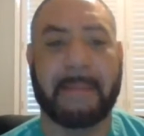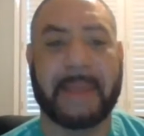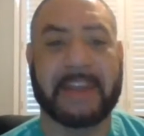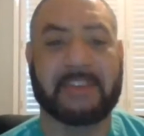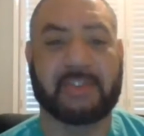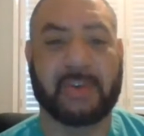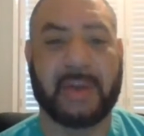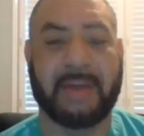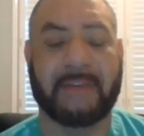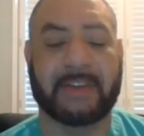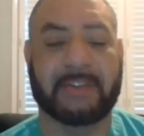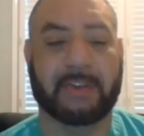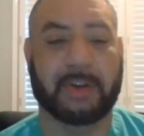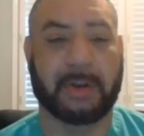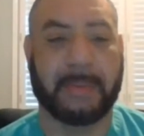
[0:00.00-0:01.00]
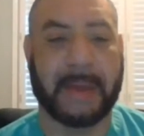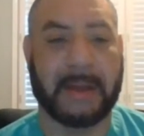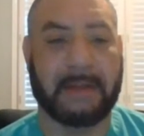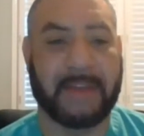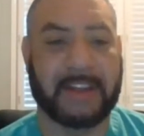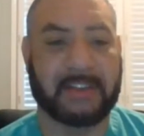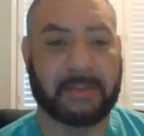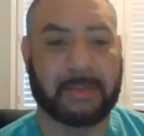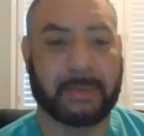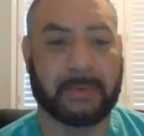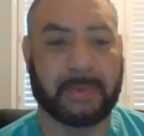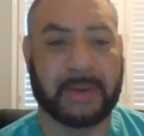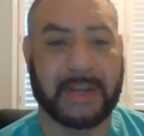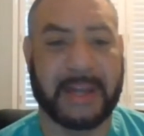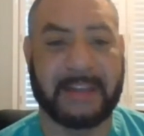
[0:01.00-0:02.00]
making sure you have a certain amount of
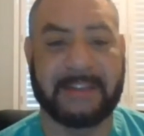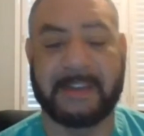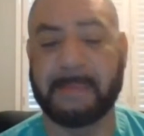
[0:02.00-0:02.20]
vegetables per day.